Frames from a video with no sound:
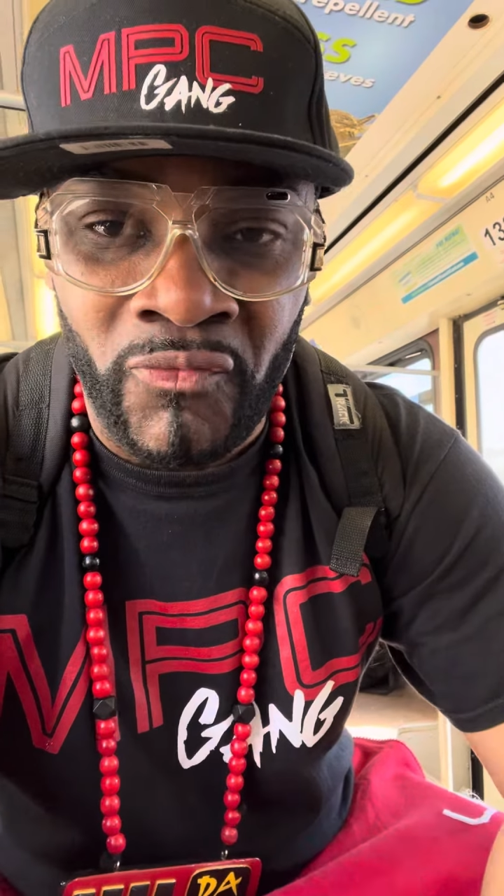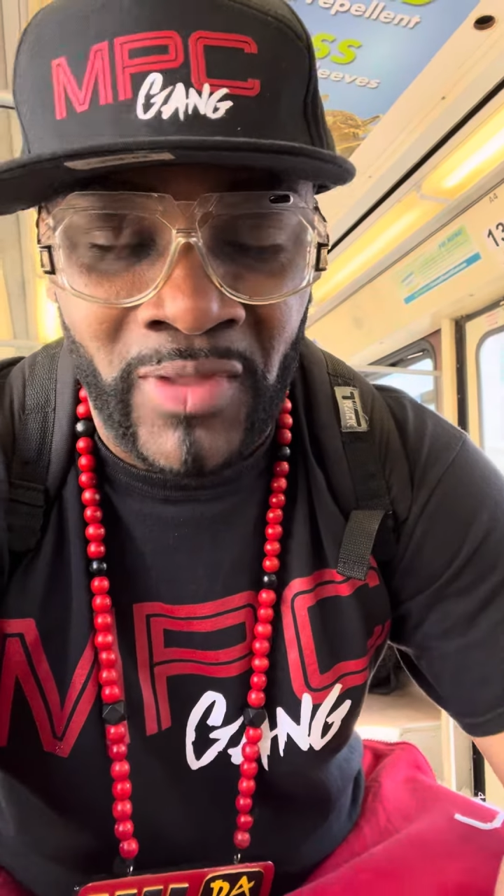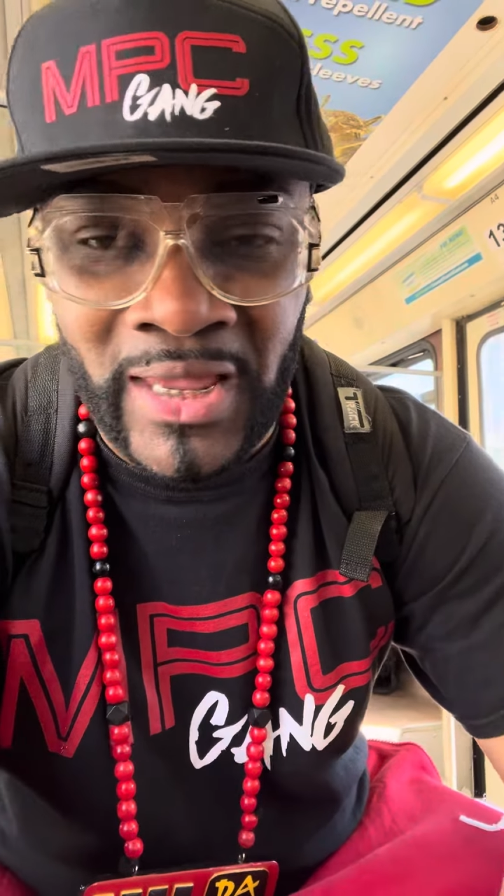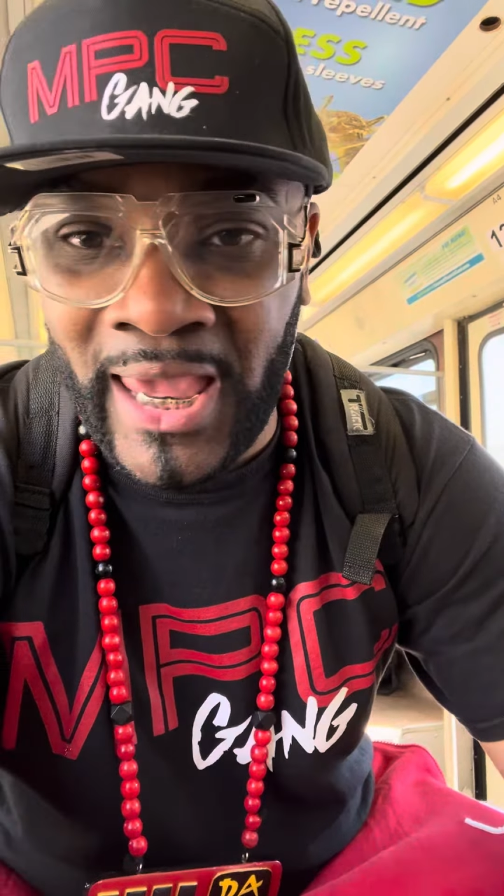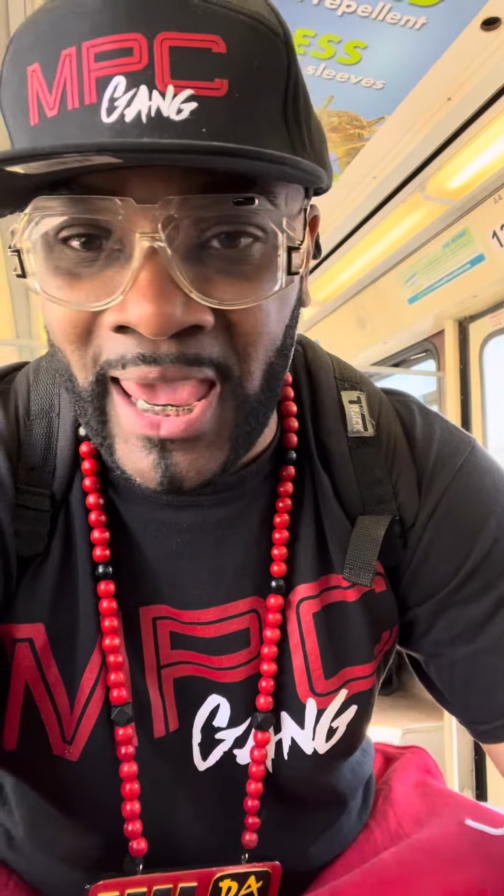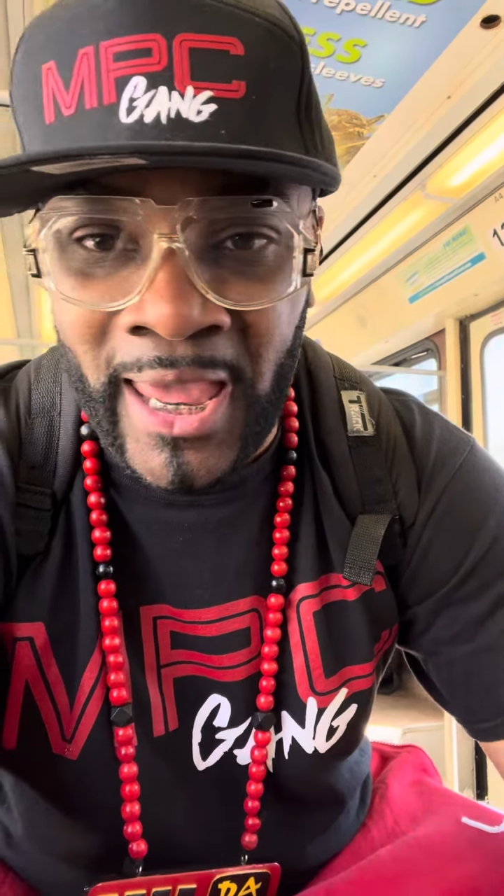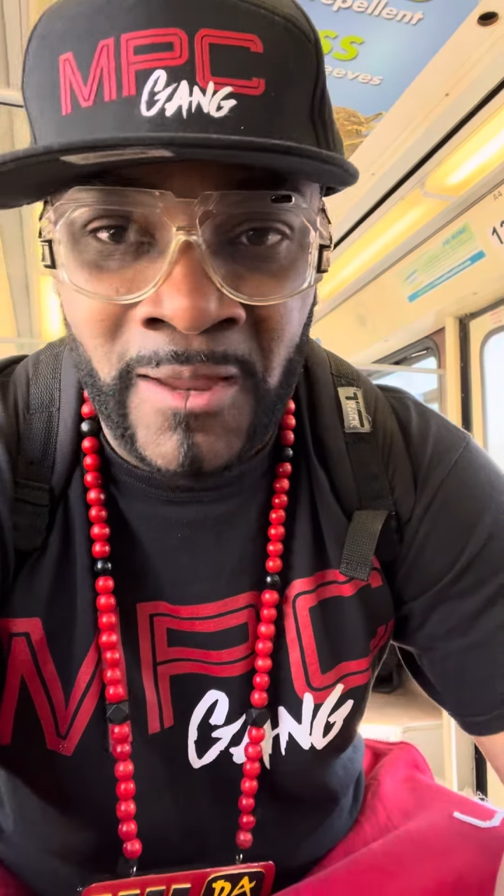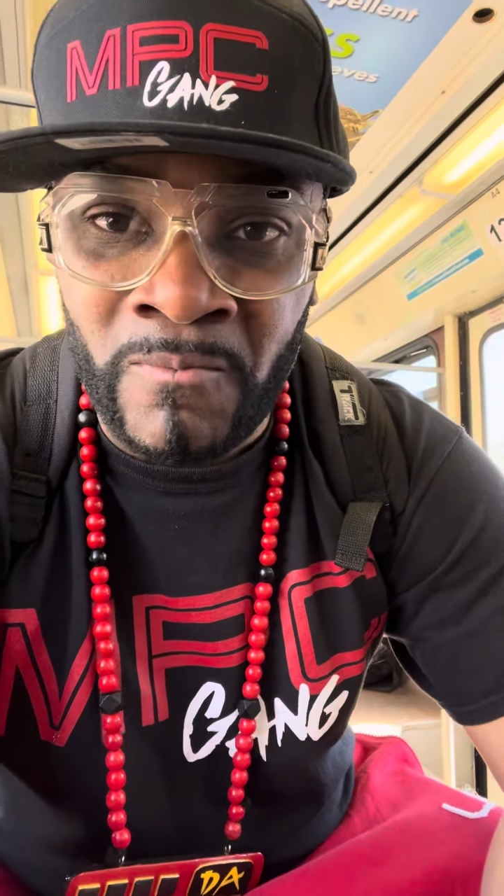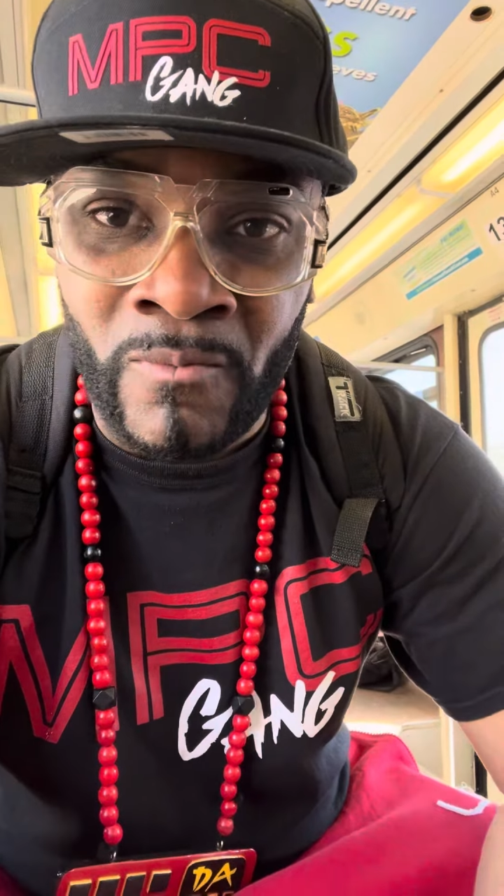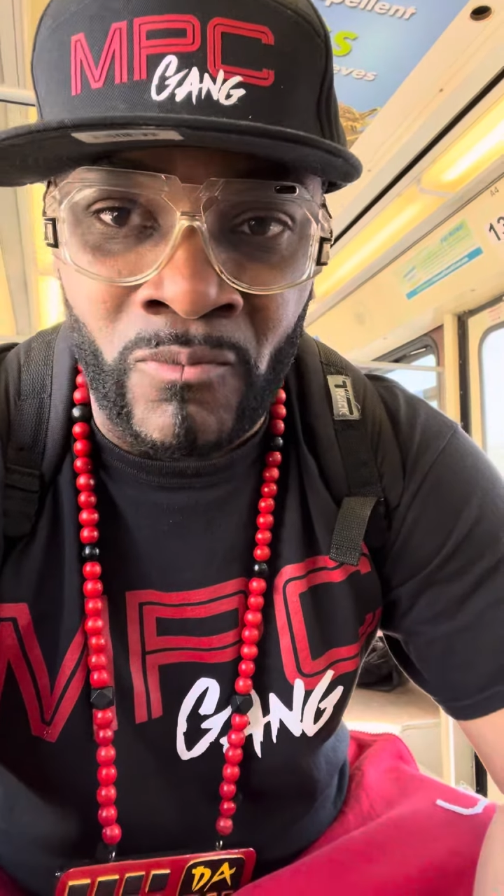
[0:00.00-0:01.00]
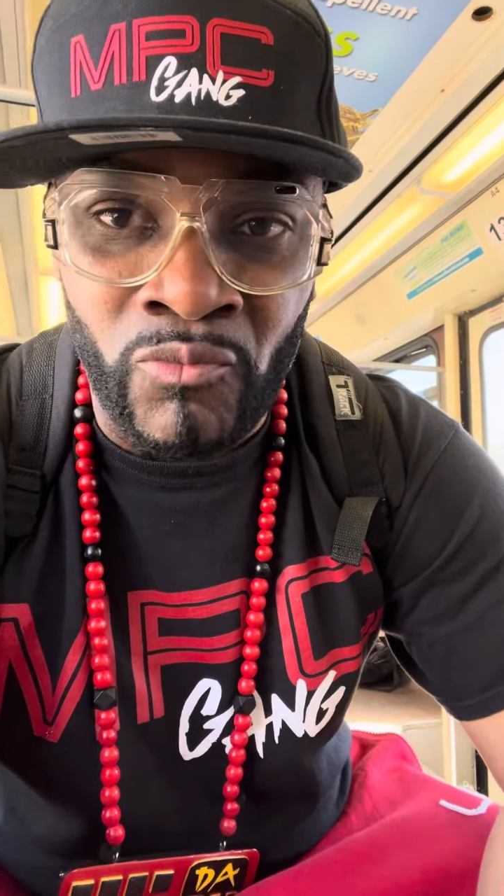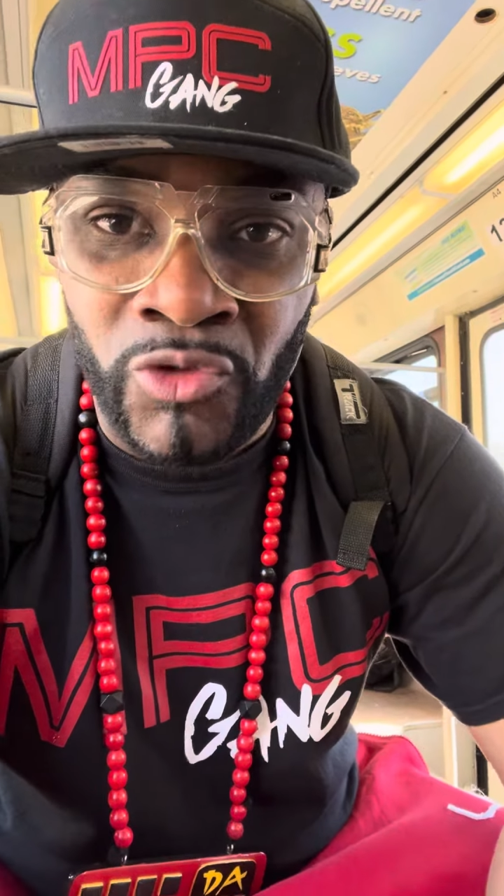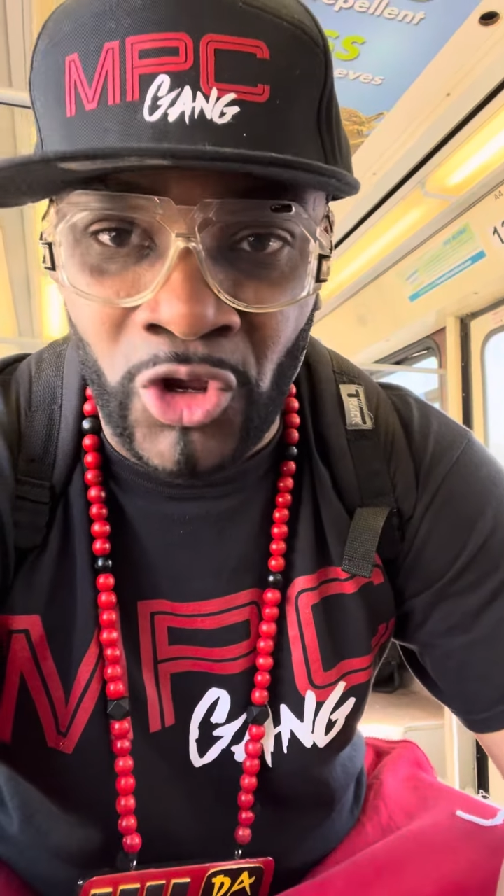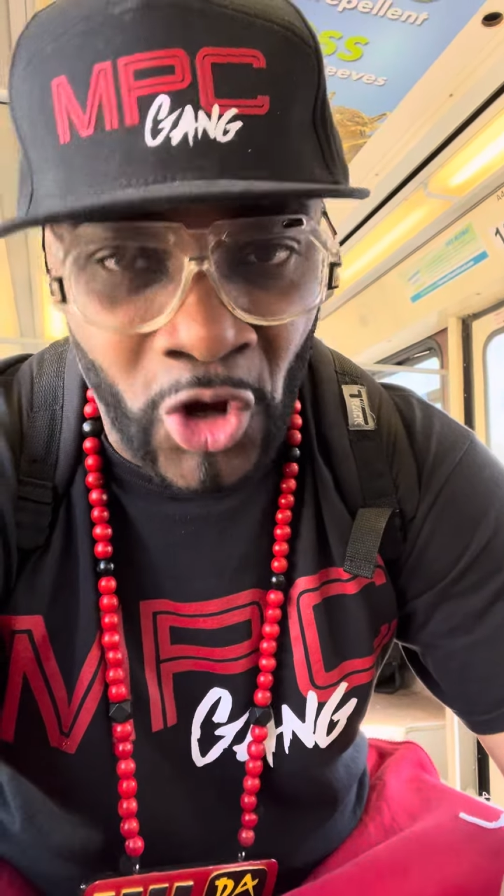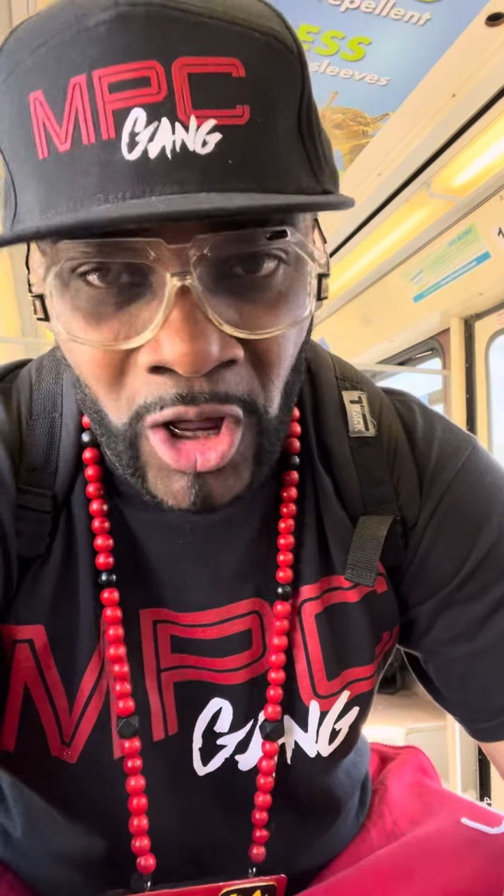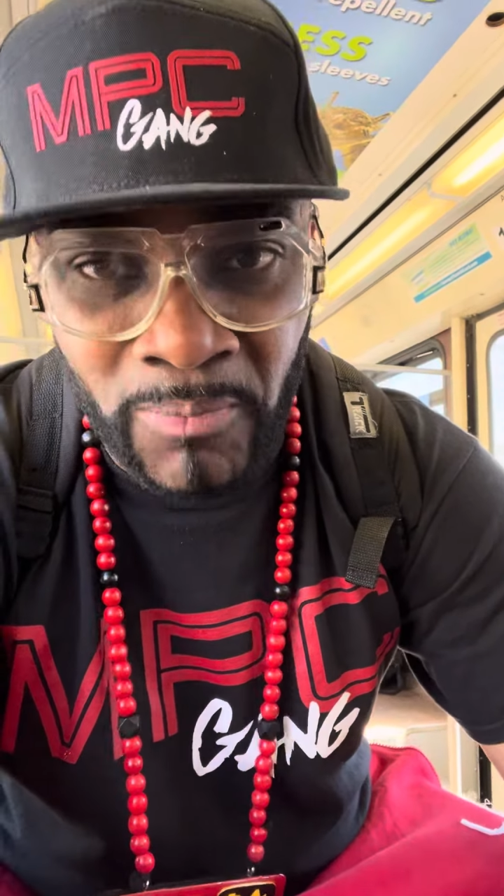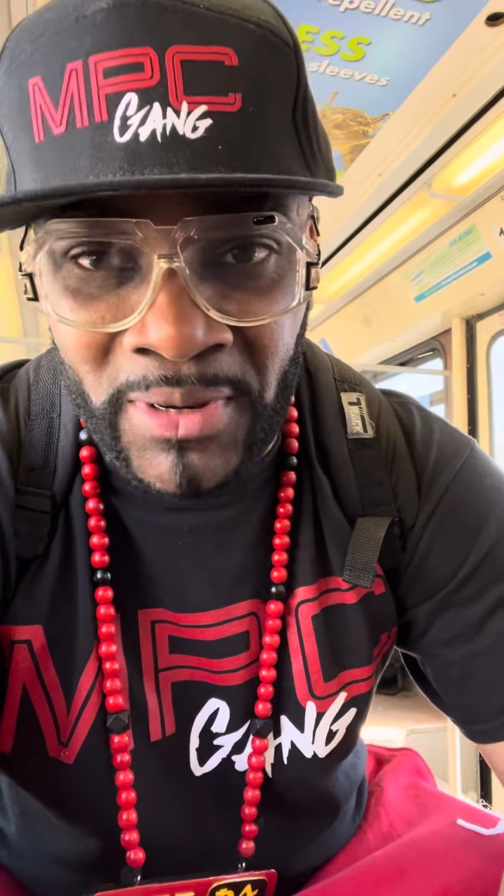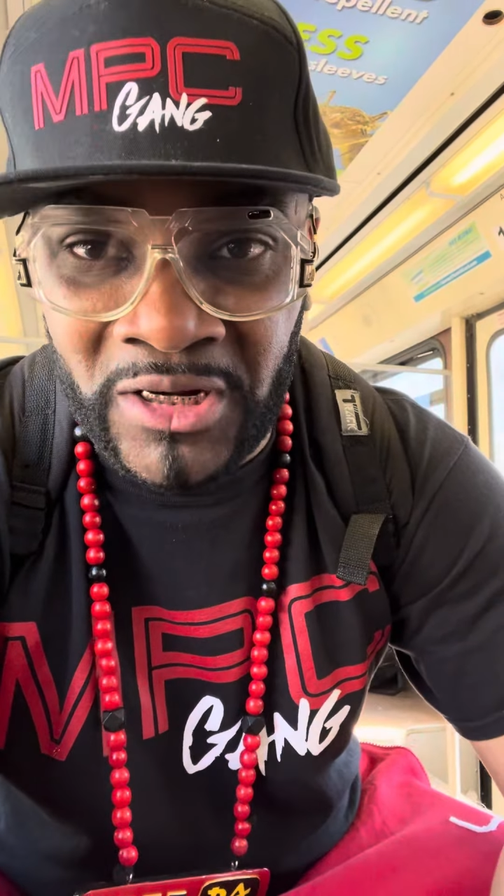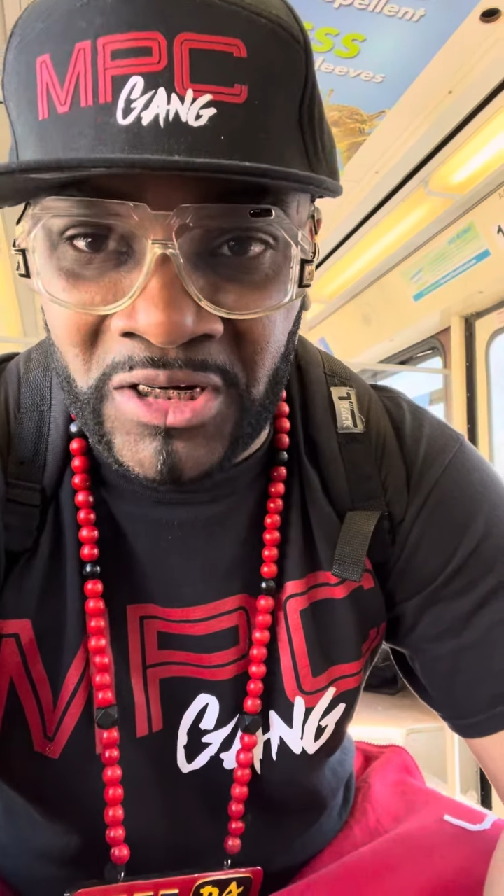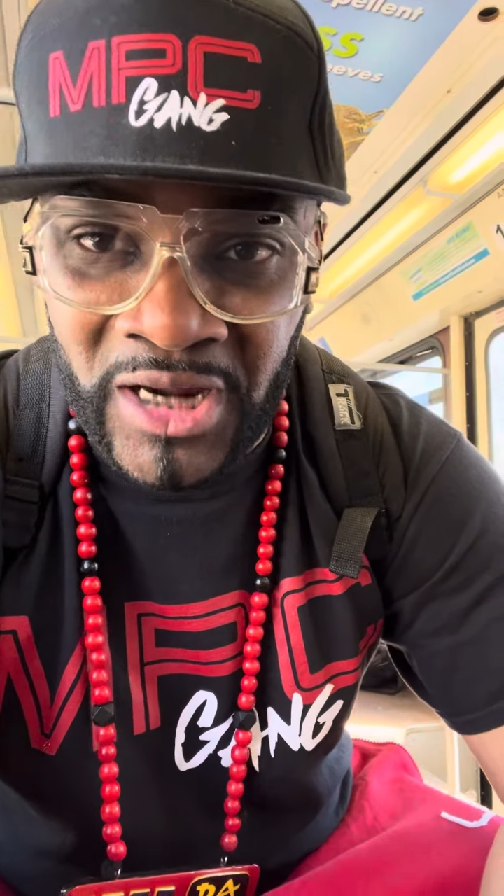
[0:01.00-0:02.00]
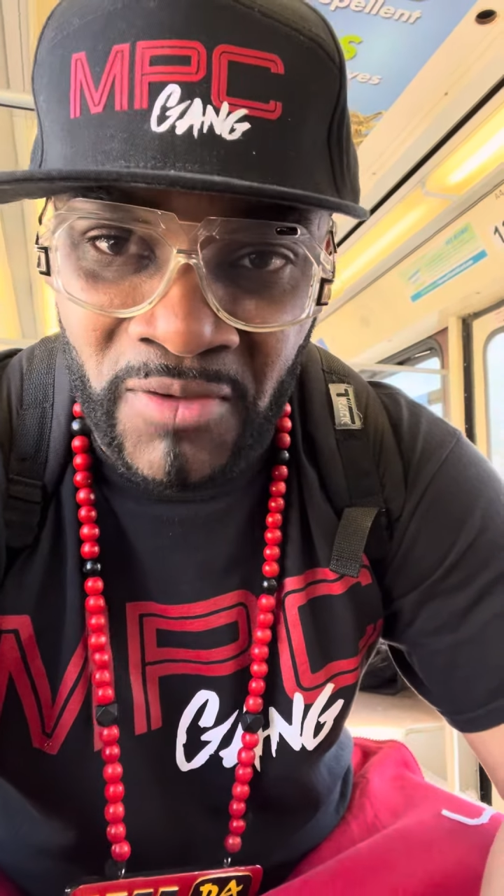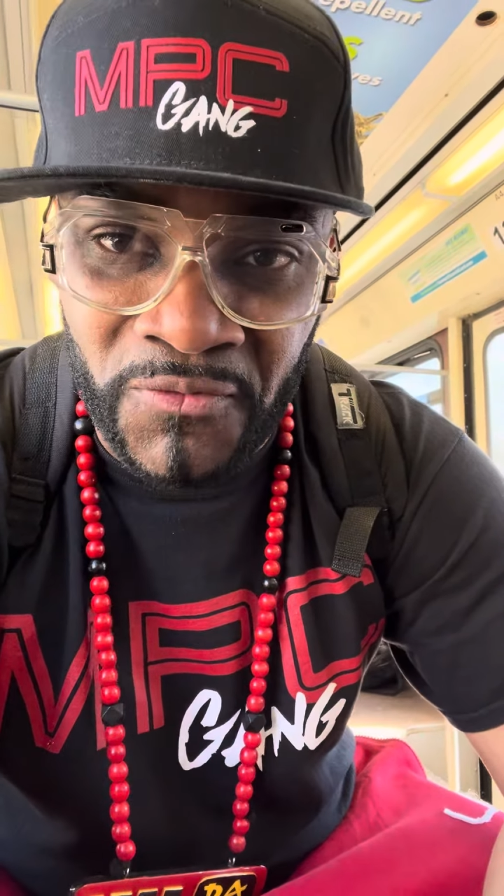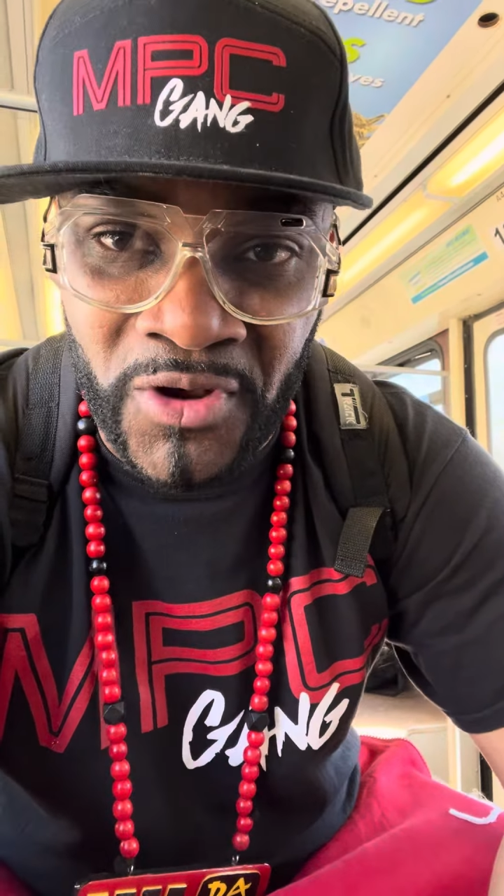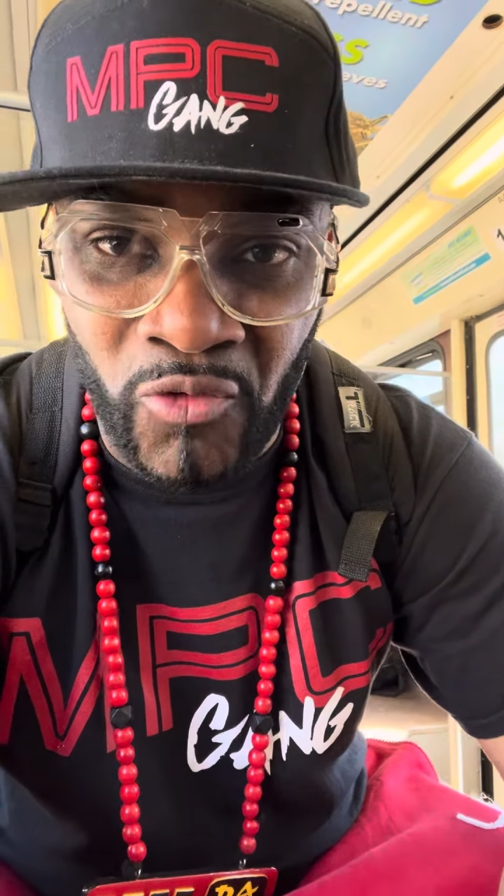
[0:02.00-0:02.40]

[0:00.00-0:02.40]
yeah, y'all be safe in